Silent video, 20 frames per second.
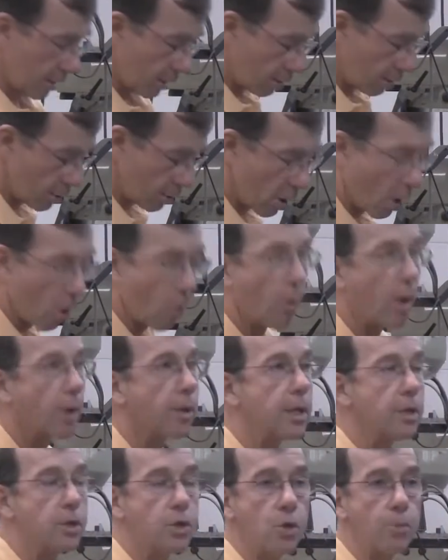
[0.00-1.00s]
know where
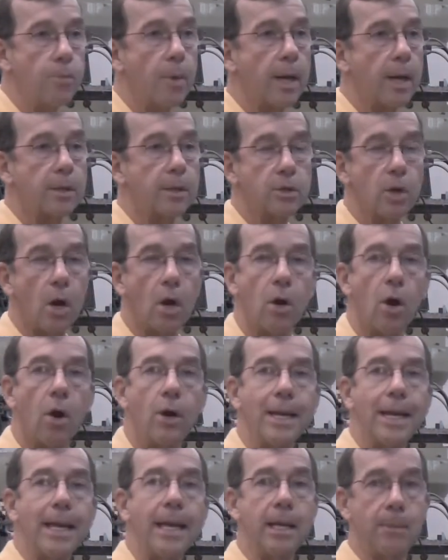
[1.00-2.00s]
these two buttons are
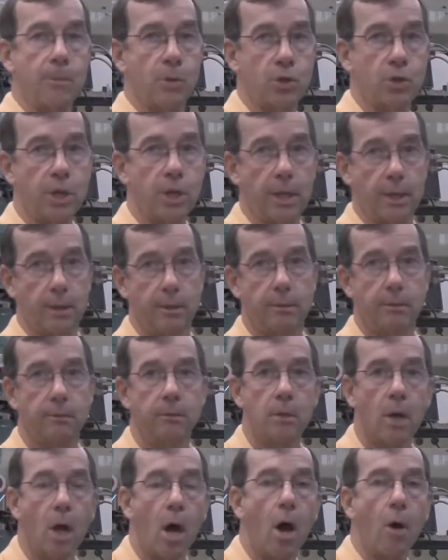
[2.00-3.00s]
on any machine.
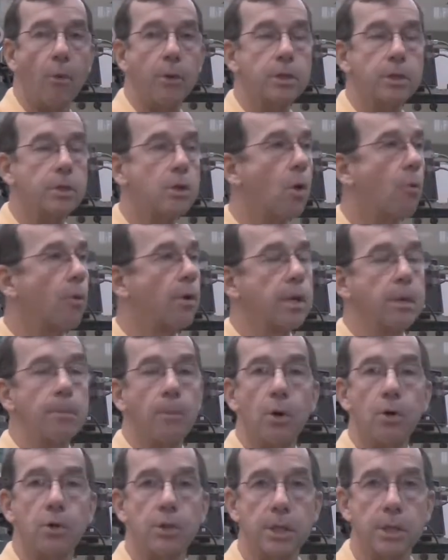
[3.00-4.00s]
Always know where the
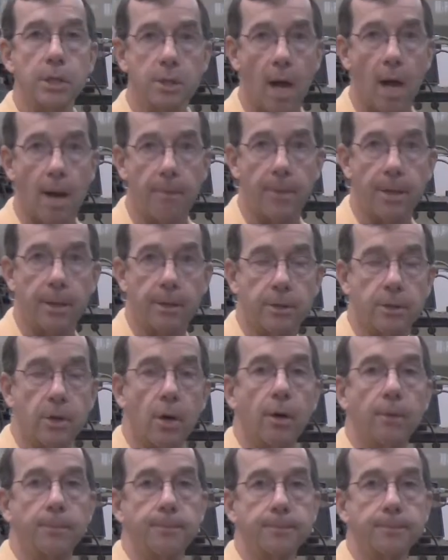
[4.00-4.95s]
emergency stop buttons are.